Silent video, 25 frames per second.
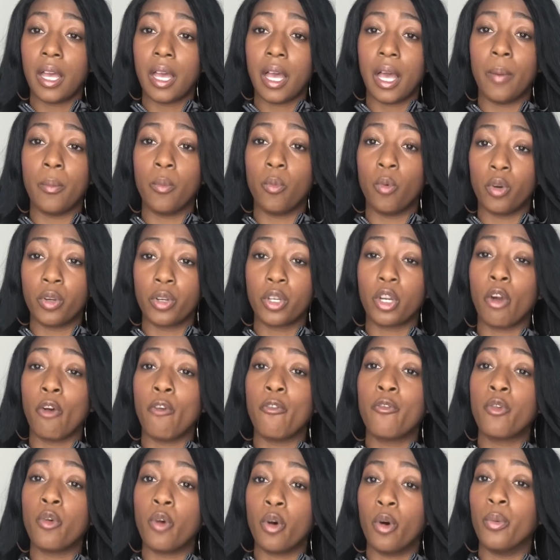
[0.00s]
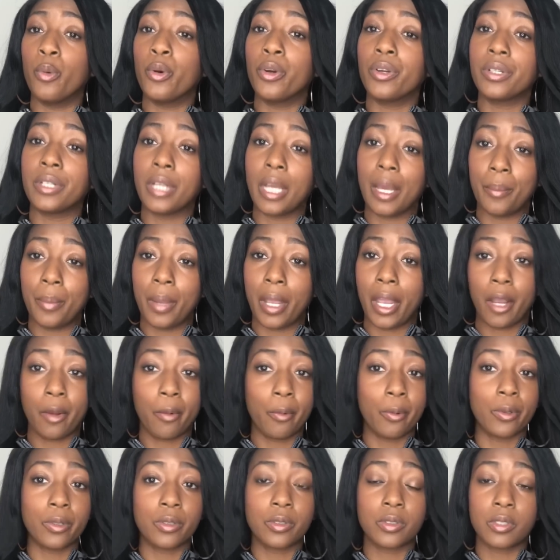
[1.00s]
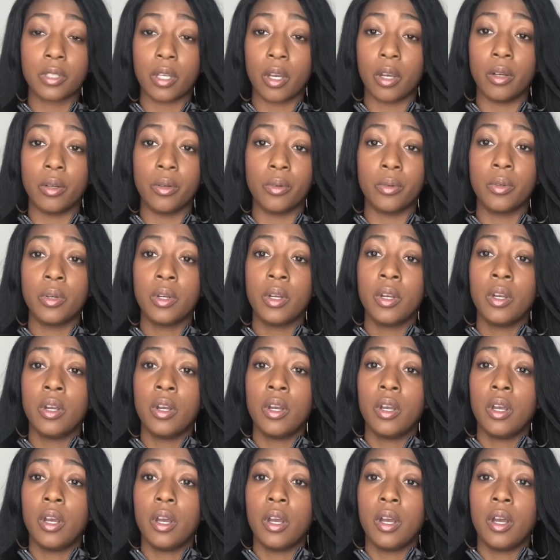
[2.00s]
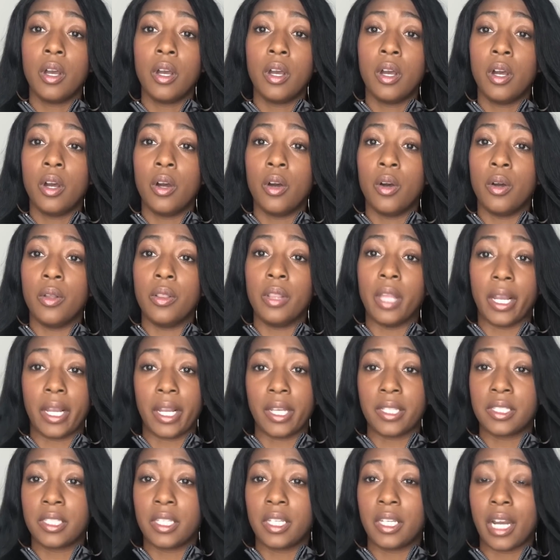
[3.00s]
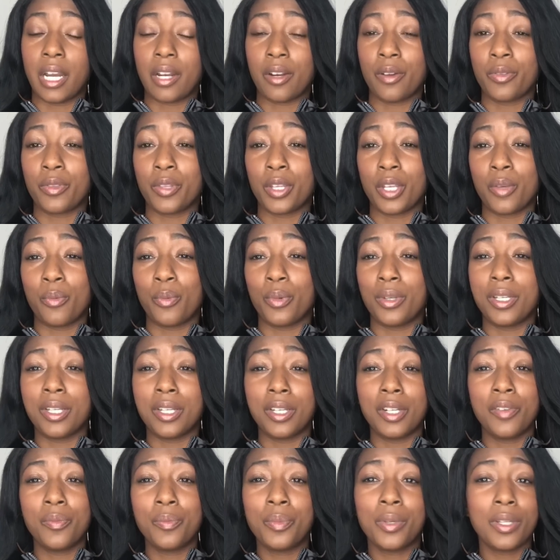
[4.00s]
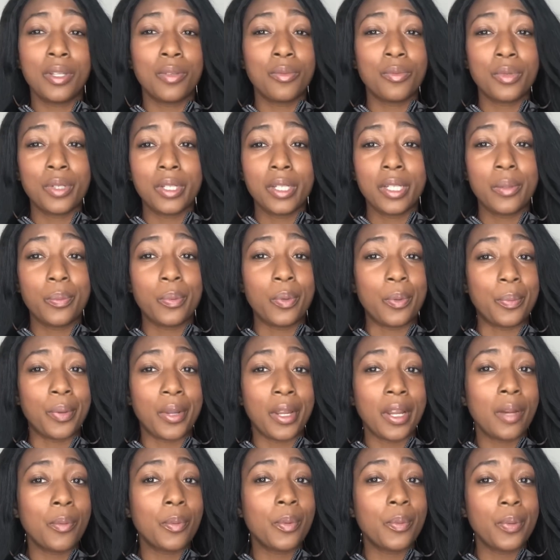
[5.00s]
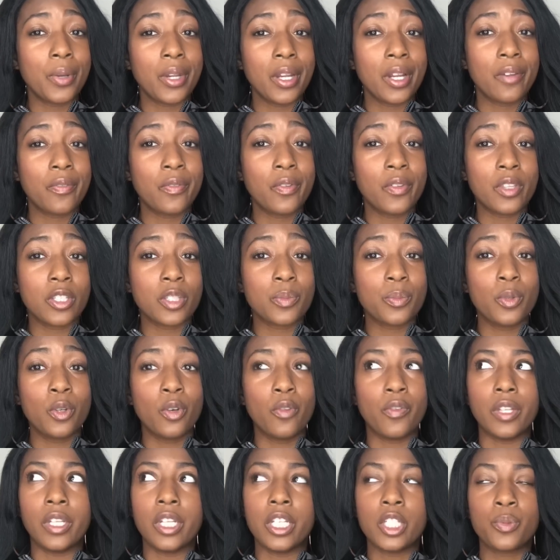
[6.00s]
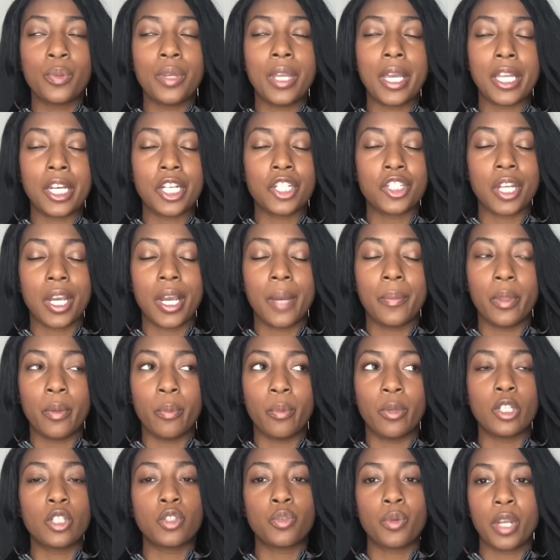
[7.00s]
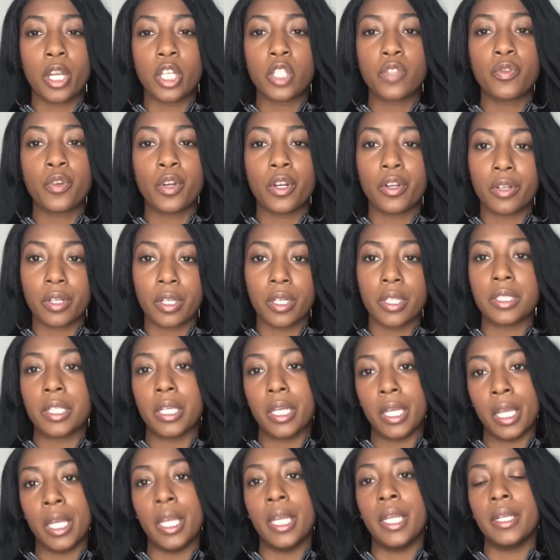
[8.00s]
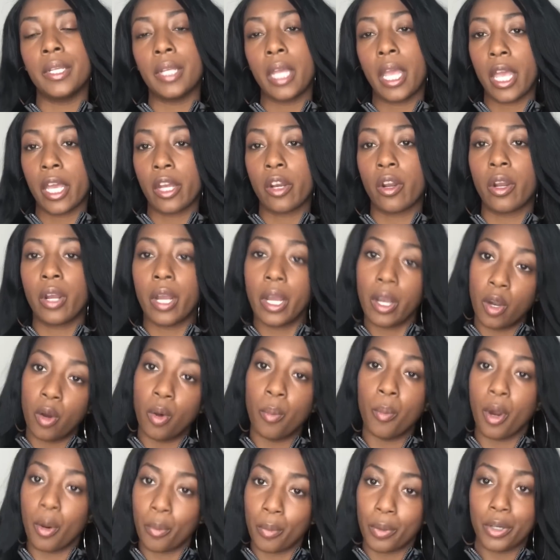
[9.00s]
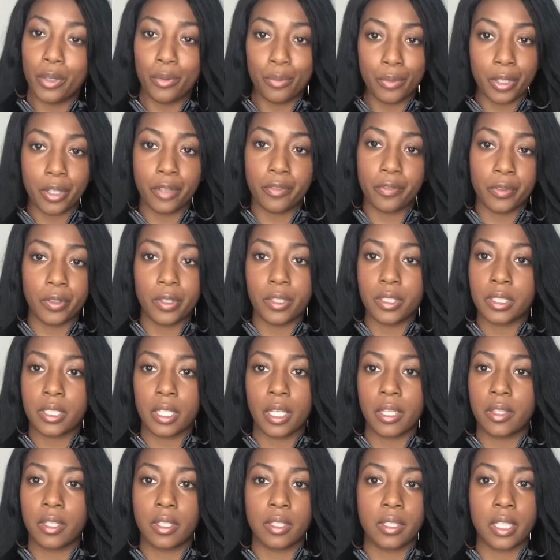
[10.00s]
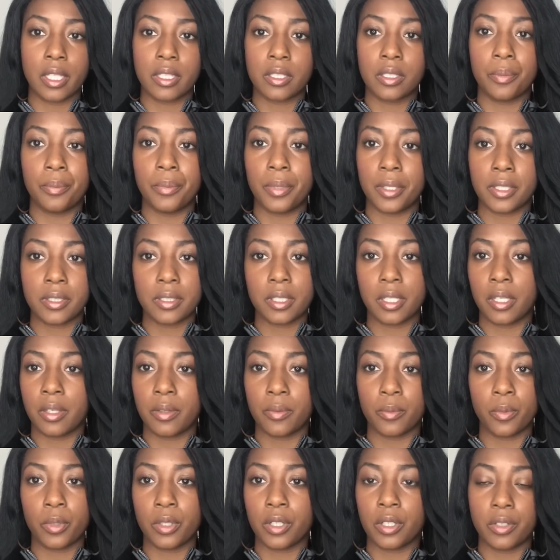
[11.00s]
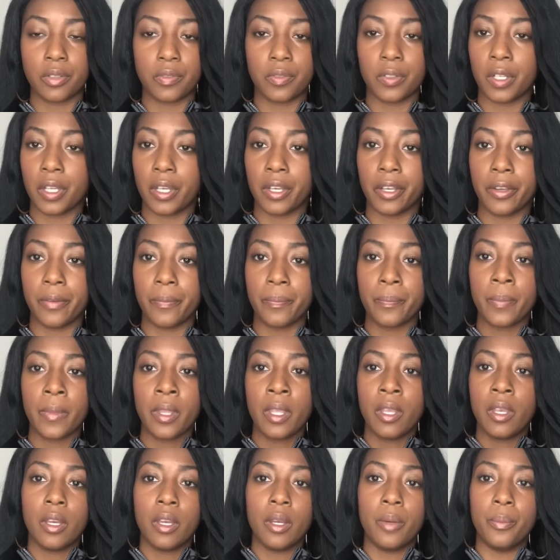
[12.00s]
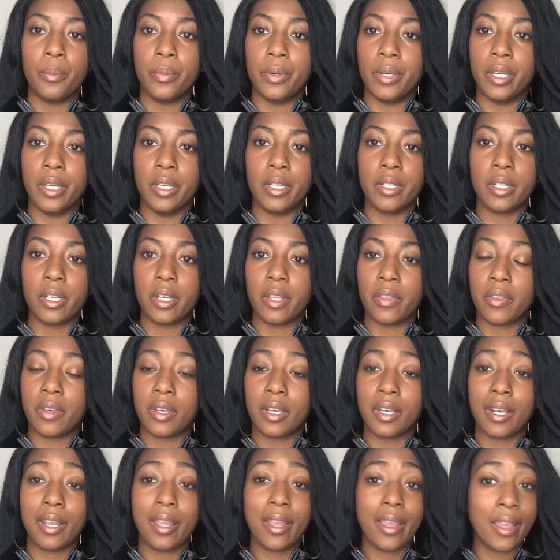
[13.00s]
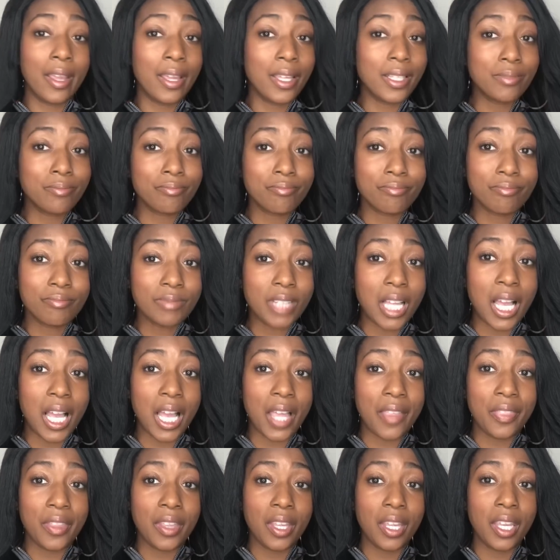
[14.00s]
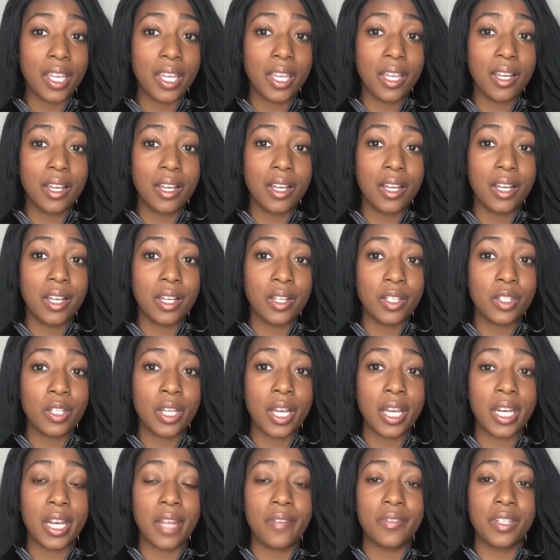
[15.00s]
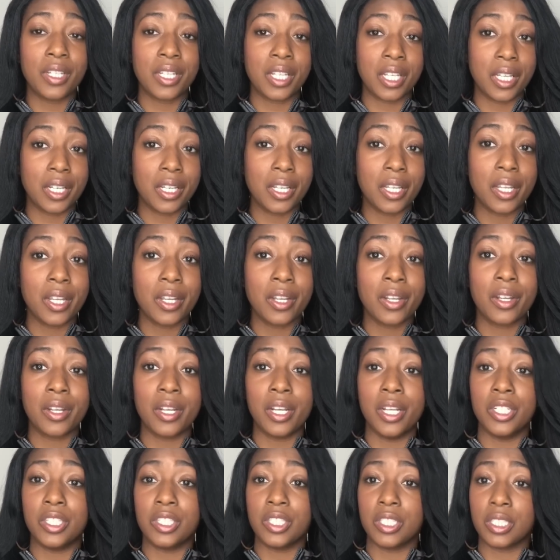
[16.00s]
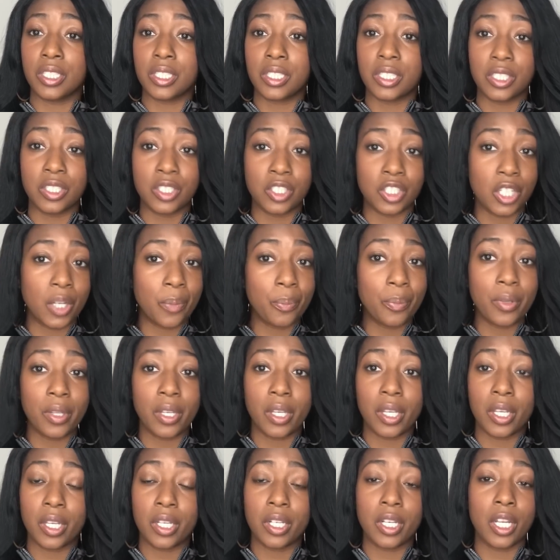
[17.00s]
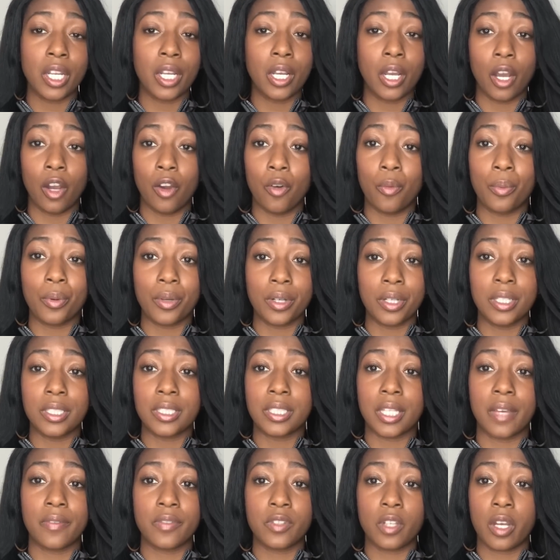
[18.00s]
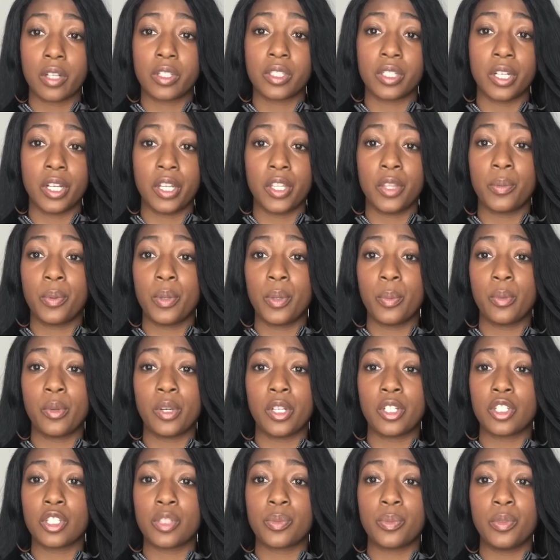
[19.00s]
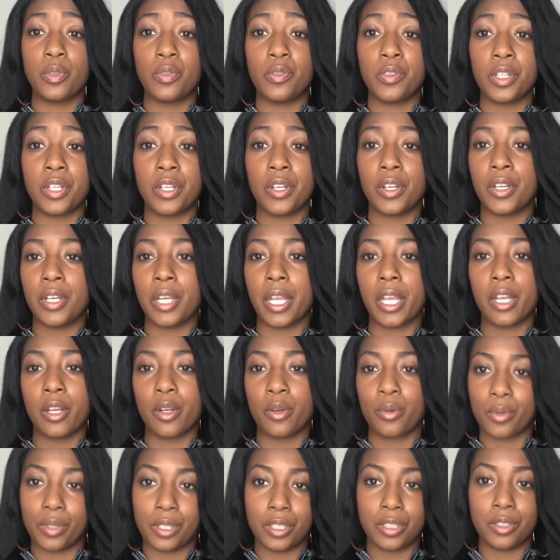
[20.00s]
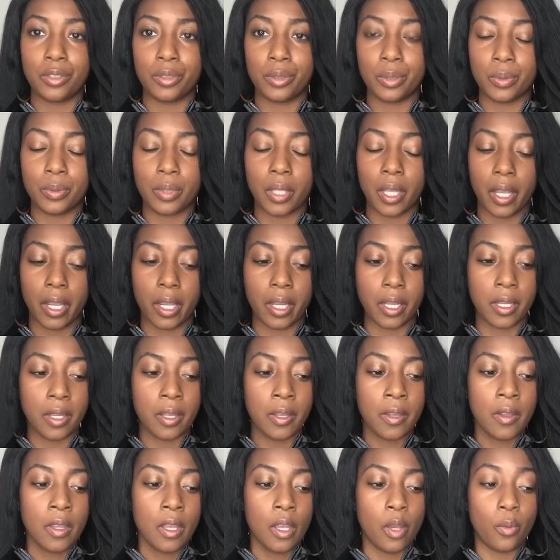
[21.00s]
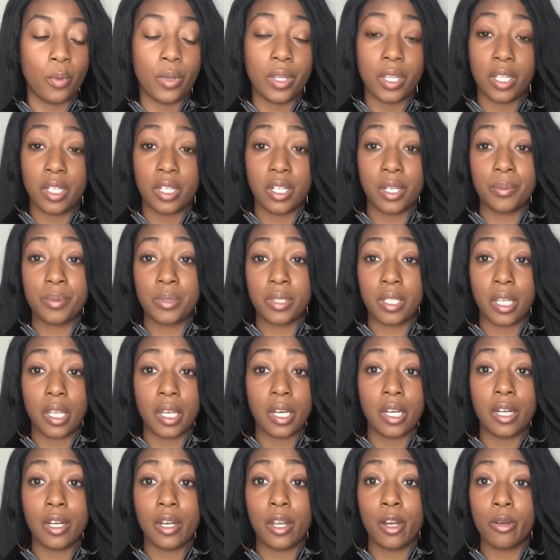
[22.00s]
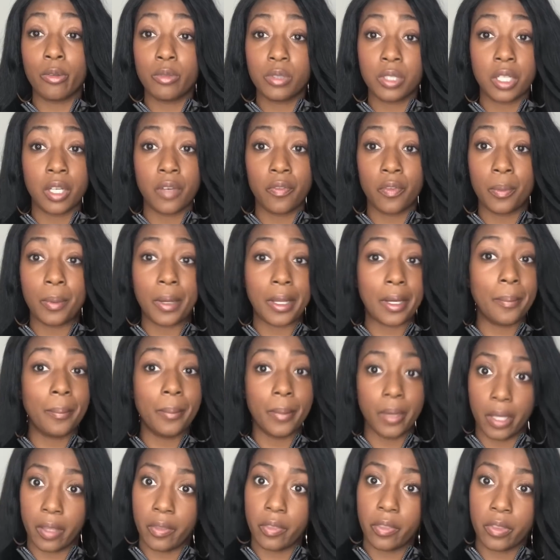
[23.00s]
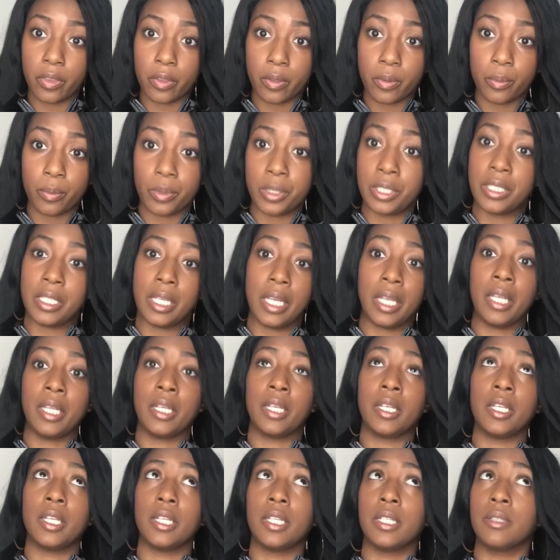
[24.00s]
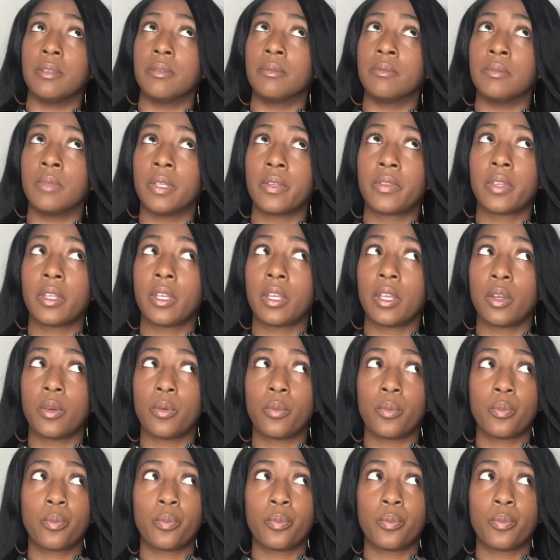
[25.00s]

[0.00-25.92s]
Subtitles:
I want to go forward, not backward. So like I said, I don't think we could have been really prepared for this move unless we had a job that would have transferred us and had our home already ready for us. I think that's the best that we could have done. But other than that, I think you kind of have to get here and just jump in and go, because I've talked to other people that just moved here and they agree too. Like, we ended up staying in the hotel for about a month. We stayed in, I think,